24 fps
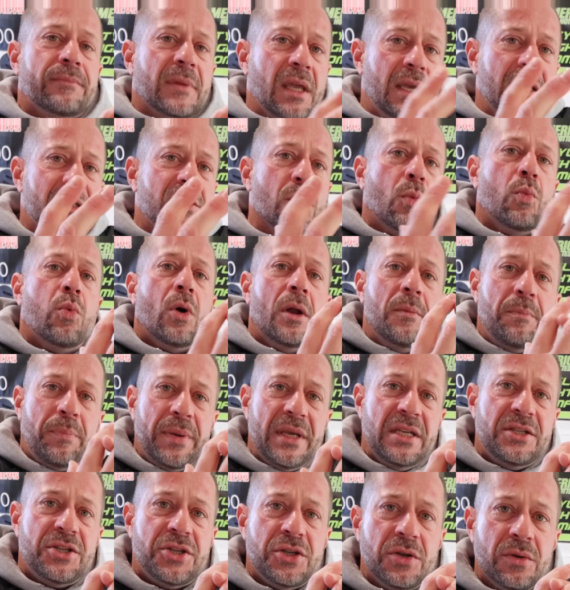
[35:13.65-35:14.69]
it's a
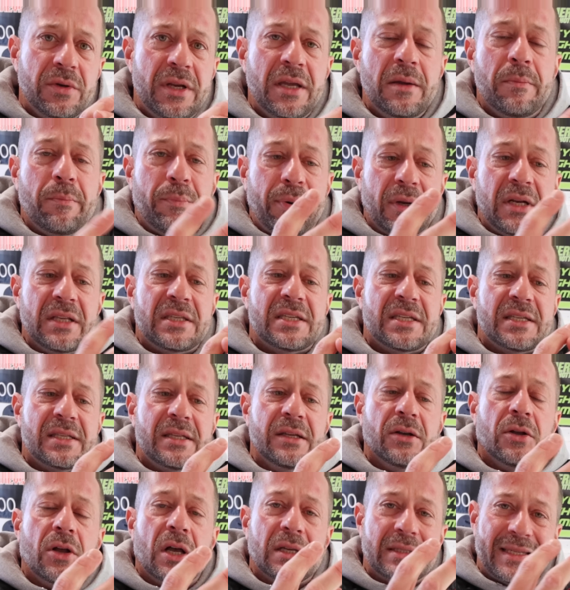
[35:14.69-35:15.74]
one-piece unit, but it's still